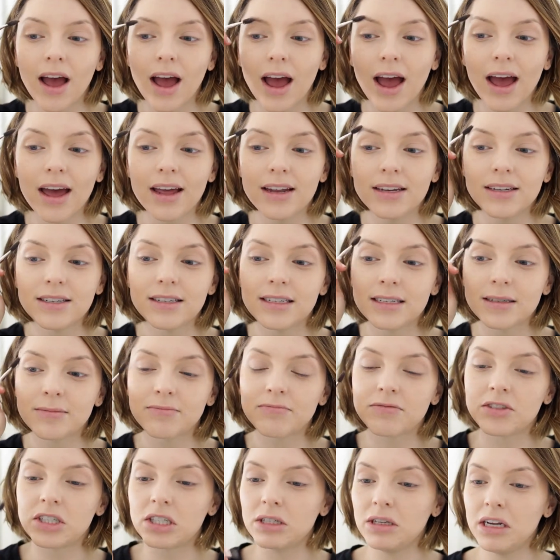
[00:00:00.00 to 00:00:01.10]
And
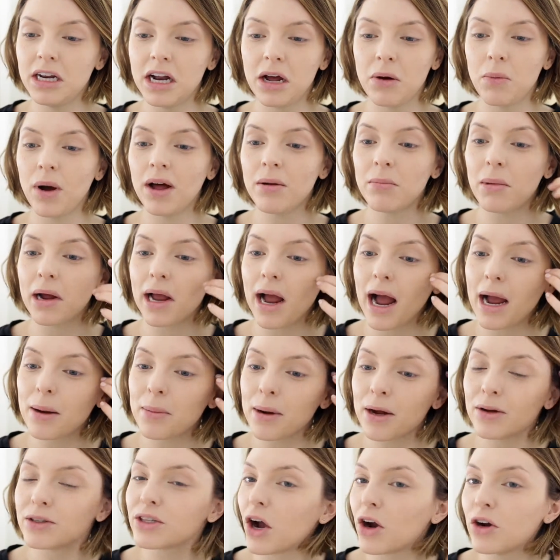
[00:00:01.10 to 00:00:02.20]
you know what? My
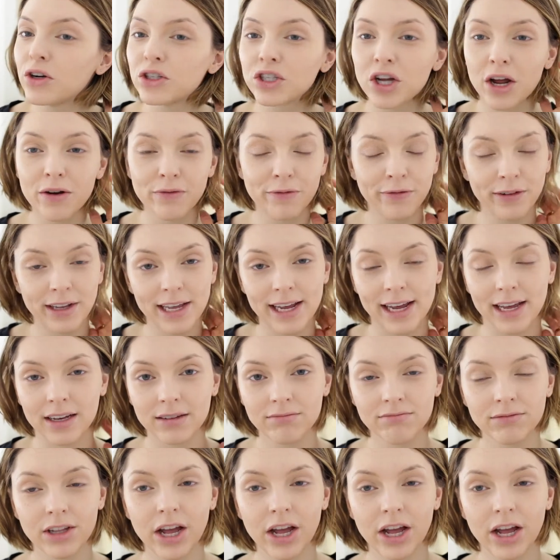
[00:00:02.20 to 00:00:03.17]
eyebrows aren't on fleek.